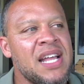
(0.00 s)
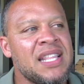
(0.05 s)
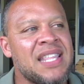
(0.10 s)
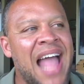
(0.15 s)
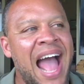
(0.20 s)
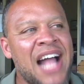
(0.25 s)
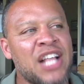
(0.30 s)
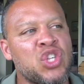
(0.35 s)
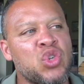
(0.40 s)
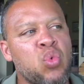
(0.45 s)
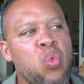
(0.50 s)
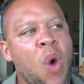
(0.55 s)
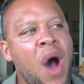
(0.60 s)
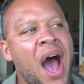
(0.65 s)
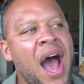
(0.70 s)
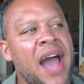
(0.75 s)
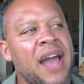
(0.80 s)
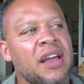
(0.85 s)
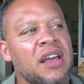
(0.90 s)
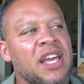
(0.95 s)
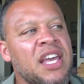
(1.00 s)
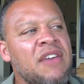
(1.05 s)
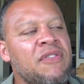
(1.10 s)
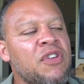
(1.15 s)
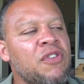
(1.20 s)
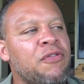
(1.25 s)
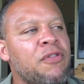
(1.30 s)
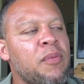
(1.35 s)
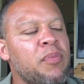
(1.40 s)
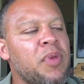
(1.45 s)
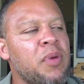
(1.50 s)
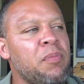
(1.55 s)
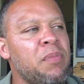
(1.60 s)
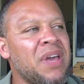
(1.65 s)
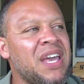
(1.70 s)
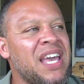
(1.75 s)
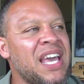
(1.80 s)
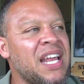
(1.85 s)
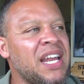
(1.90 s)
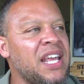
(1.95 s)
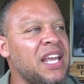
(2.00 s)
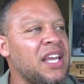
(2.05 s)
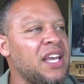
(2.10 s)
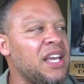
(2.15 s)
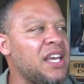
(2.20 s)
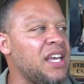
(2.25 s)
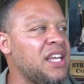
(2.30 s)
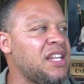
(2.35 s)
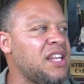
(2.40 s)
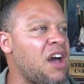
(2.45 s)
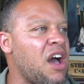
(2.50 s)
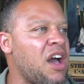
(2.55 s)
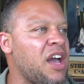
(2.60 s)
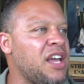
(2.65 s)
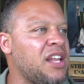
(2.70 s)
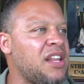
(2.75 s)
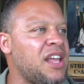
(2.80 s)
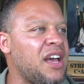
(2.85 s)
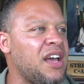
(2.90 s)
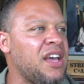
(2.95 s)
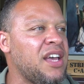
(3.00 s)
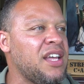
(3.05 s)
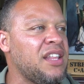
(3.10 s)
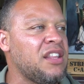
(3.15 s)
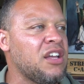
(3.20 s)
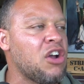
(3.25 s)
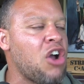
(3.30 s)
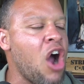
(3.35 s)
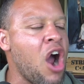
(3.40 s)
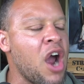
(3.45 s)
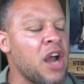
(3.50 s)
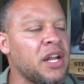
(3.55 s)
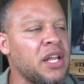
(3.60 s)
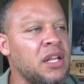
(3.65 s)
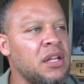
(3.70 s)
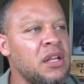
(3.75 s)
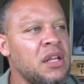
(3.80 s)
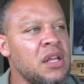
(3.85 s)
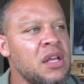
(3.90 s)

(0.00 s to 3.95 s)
That's why, even from the beginning in the, in the, in the garden,